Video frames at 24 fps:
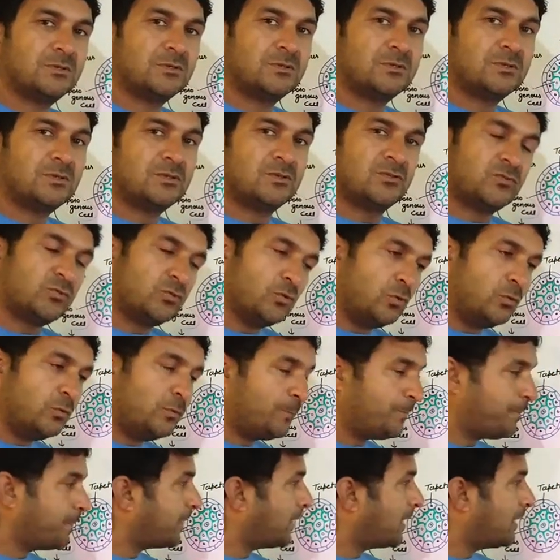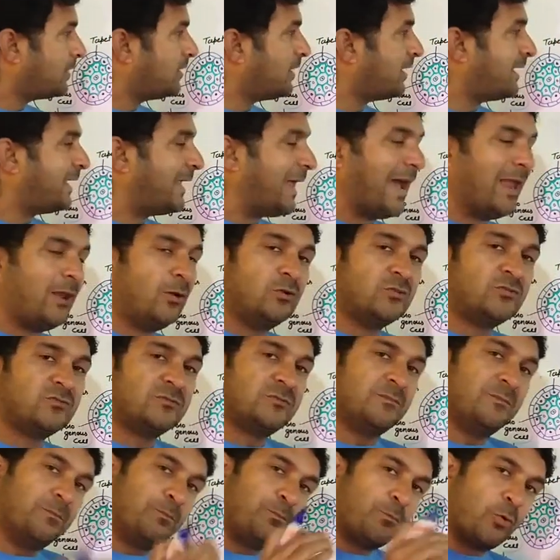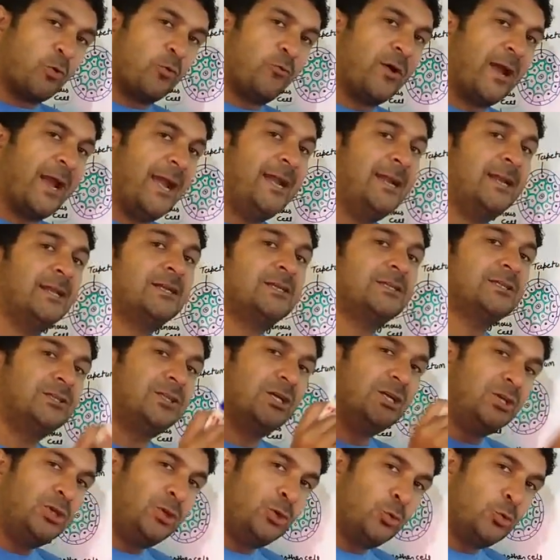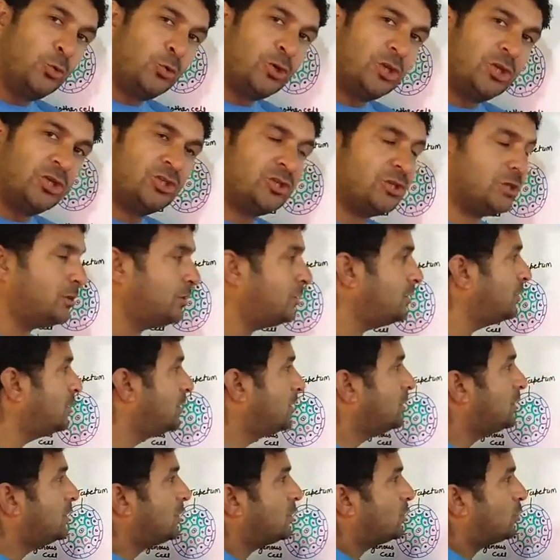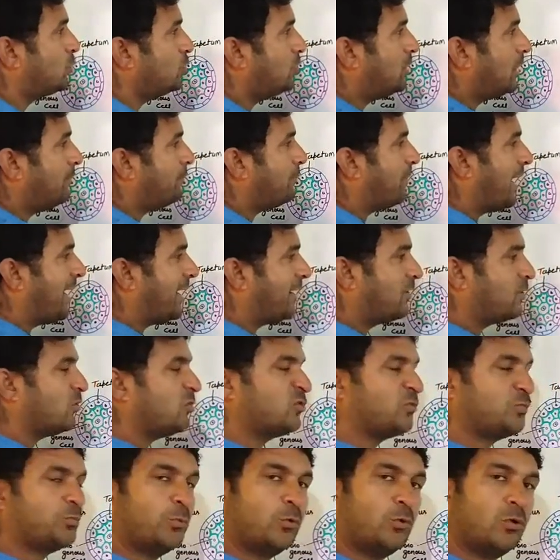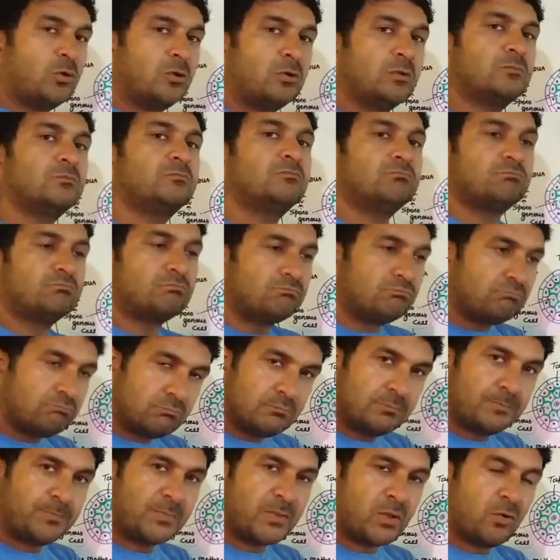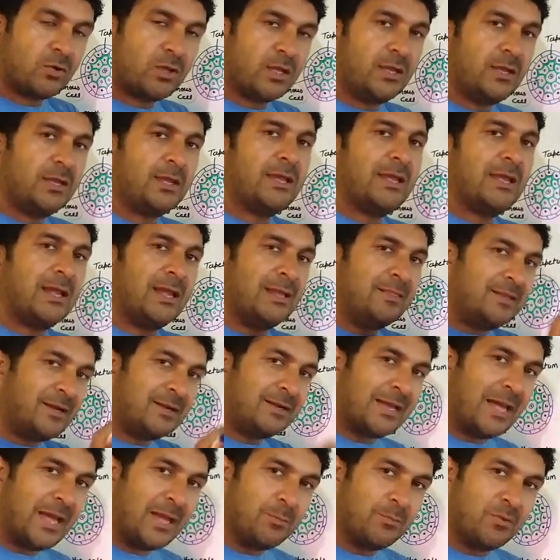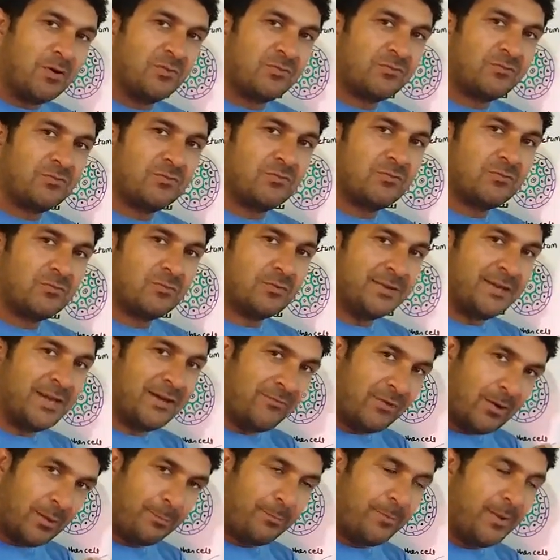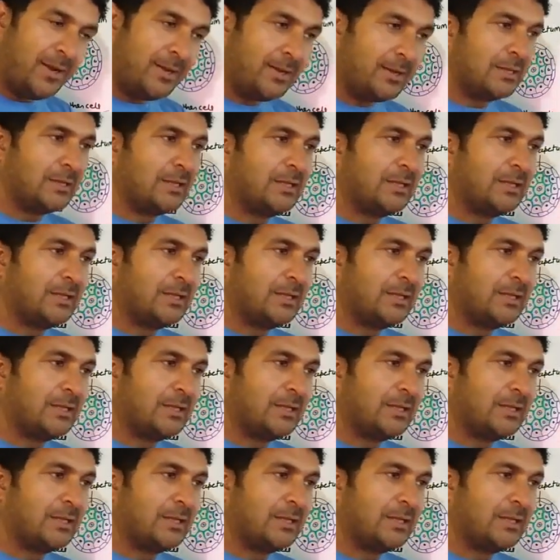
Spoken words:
So the callose provide the nutrition to the microspore, okay, in the time of development,